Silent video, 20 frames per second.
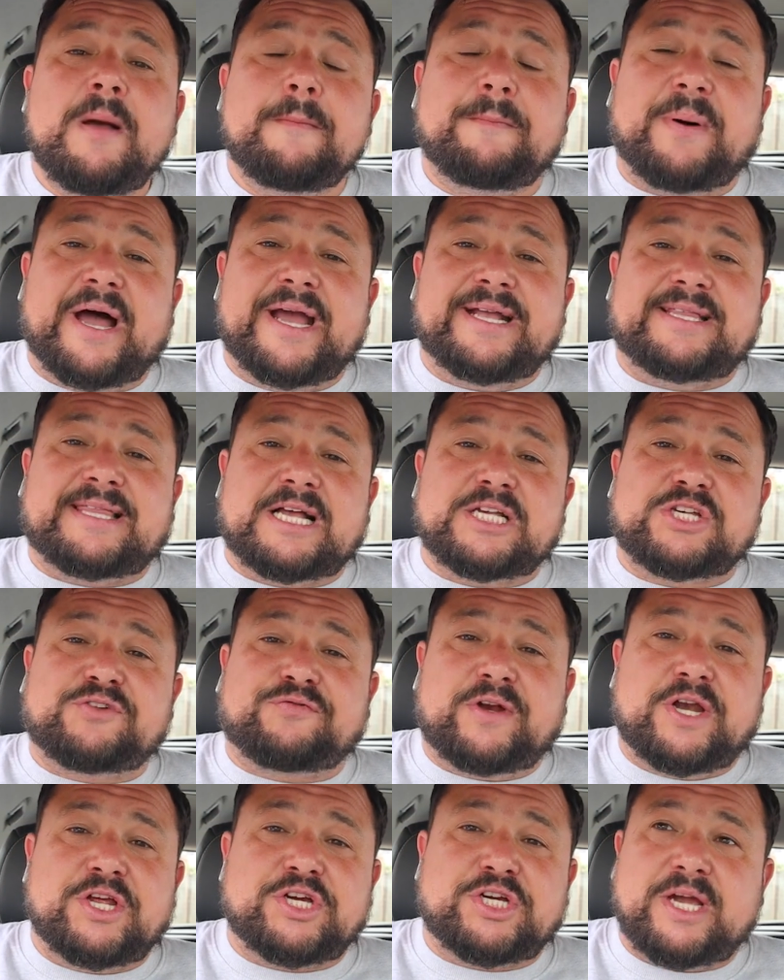But he does
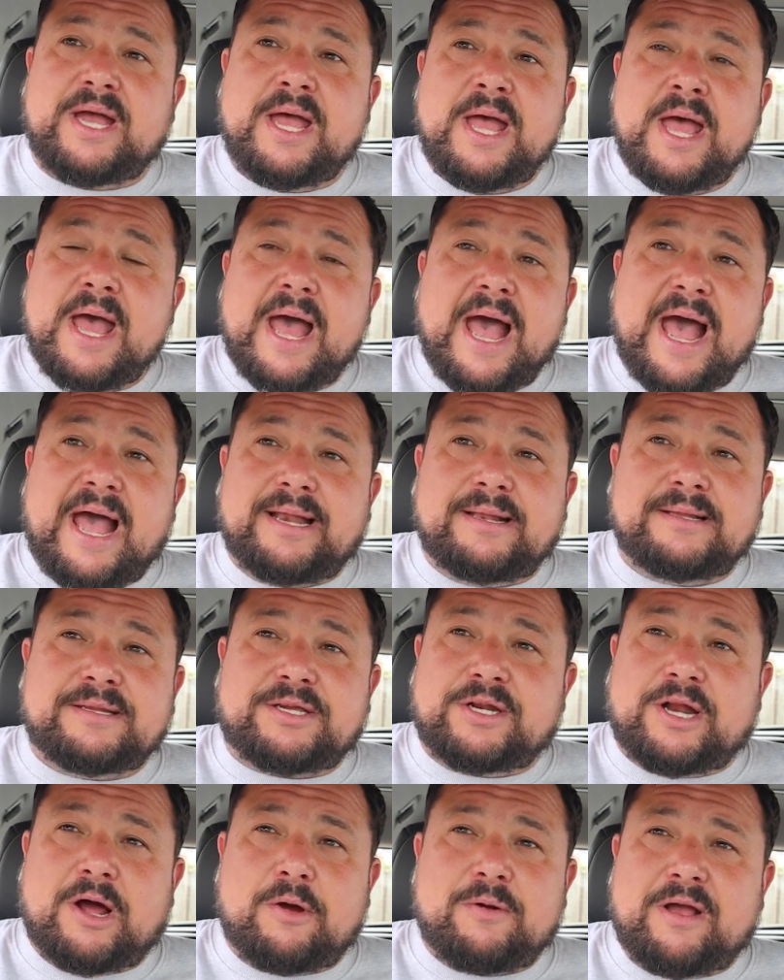finish it. And,
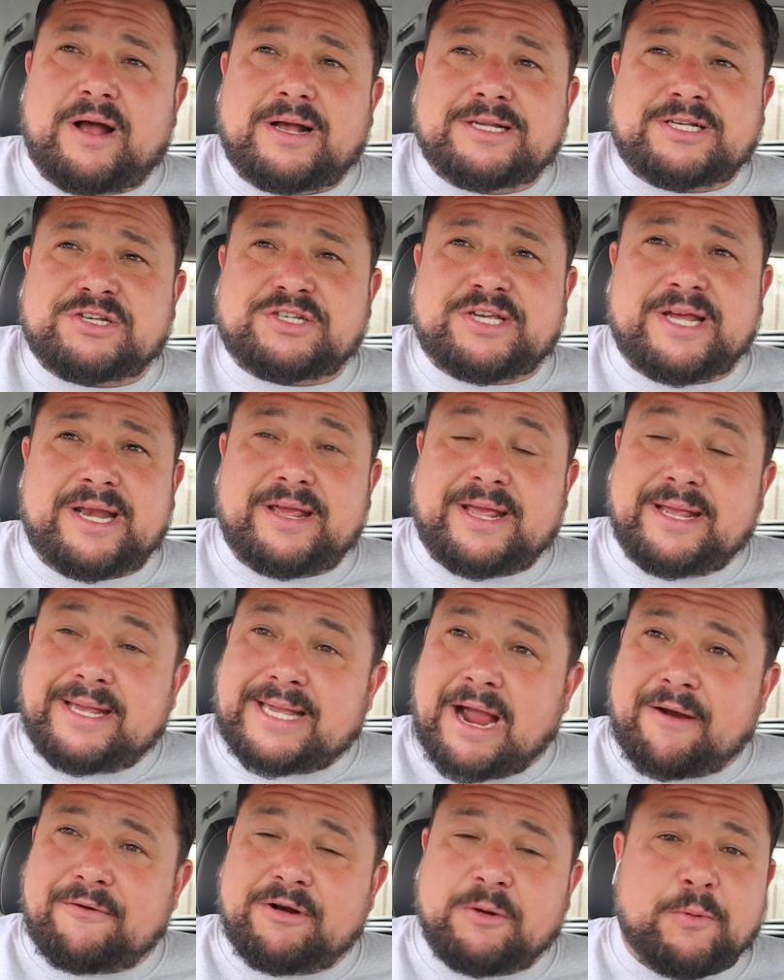you know, as I said, he can
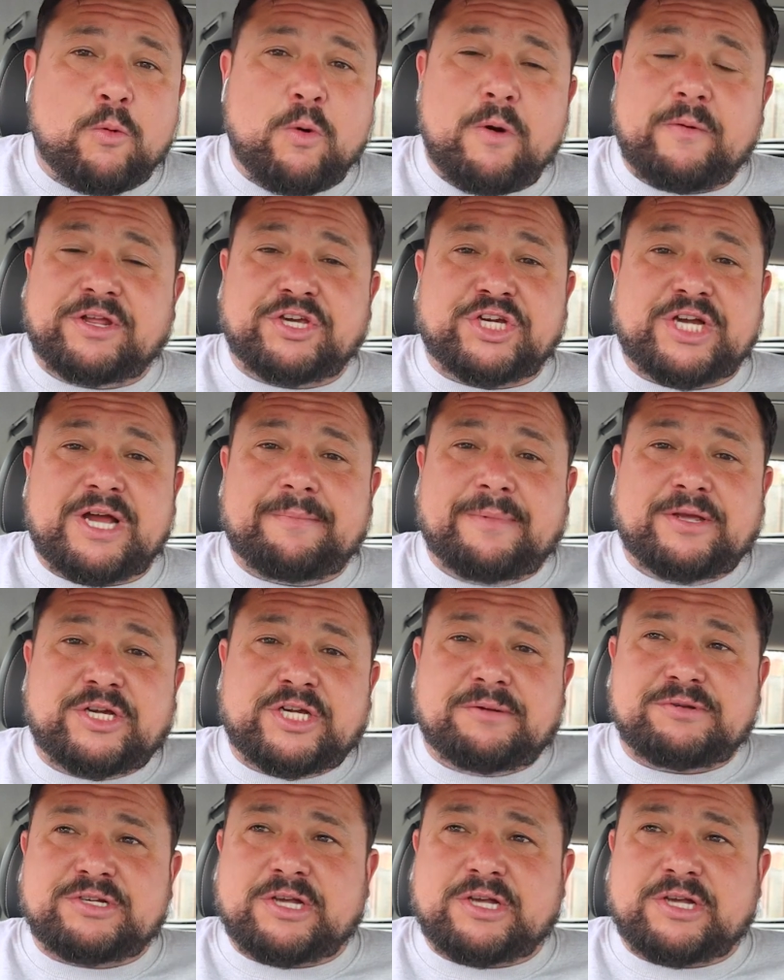carry the ball well in the Championship.